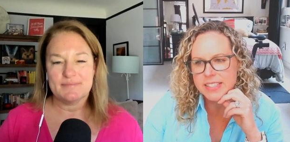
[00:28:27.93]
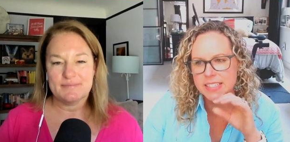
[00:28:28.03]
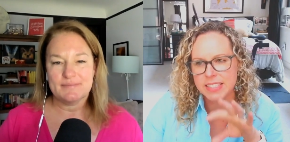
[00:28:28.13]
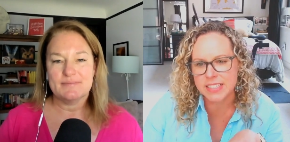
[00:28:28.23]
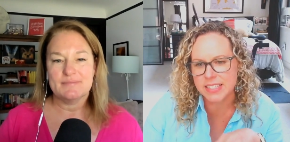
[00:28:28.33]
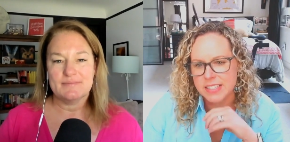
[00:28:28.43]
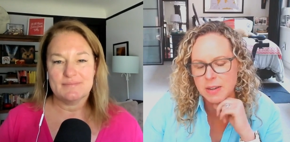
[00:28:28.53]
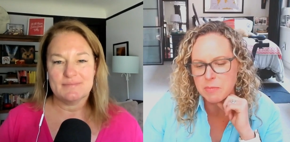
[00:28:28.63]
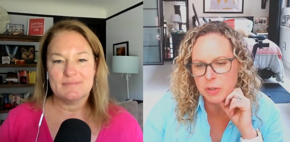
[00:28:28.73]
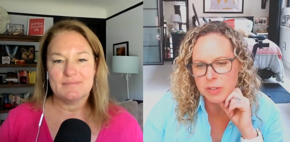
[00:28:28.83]
Speaker 1: send it to
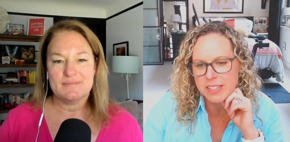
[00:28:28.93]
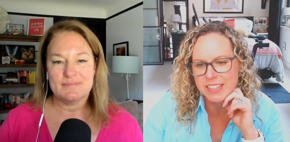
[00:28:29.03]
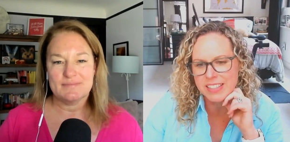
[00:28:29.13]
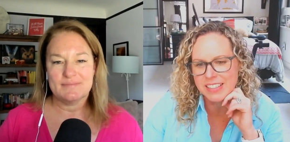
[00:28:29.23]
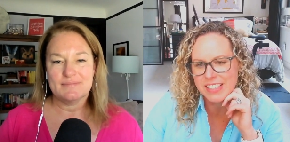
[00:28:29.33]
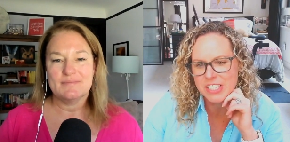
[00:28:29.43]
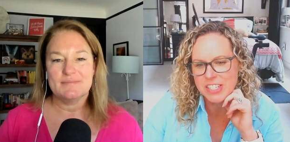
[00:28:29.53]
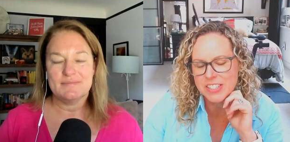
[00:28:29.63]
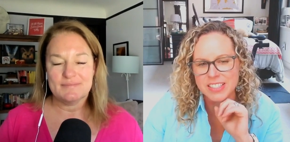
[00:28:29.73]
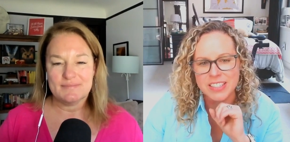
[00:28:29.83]
some person and
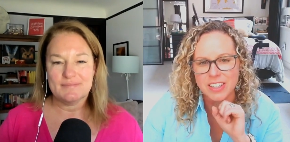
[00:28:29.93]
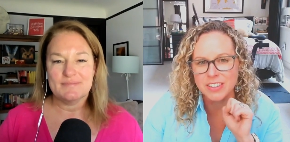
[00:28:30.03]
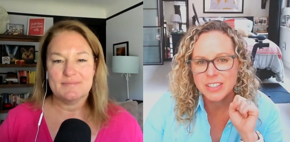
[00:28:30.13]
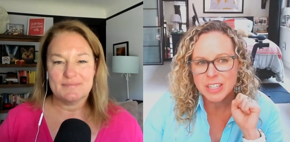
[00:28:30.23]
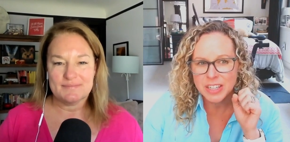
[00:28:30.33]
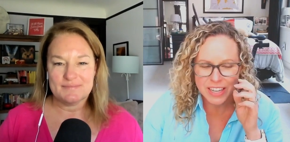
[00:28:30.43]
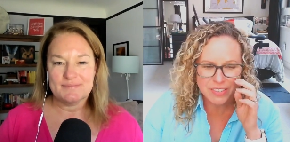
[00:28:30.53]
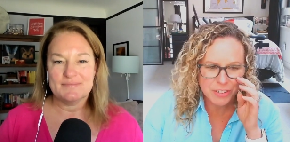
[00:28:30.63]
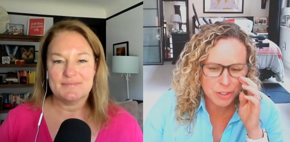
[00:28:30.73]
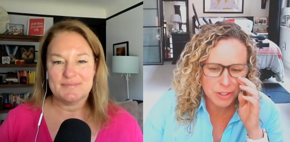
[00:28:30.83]
just, you know, if
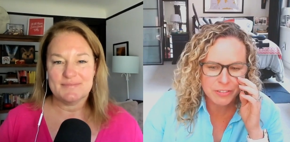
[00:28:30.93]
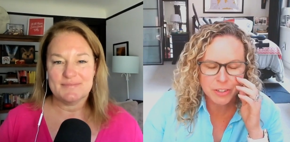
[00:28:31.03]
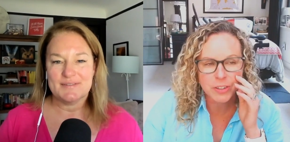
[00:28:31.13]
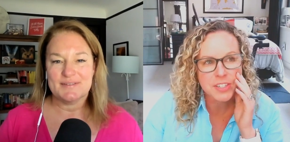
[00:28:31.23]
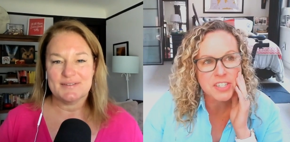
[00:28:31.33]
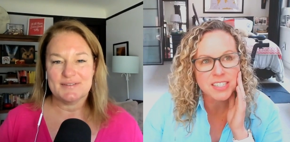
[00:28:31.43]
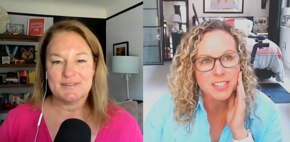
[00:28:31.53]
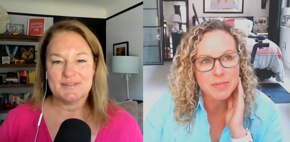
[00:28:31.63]
you're if you're questioning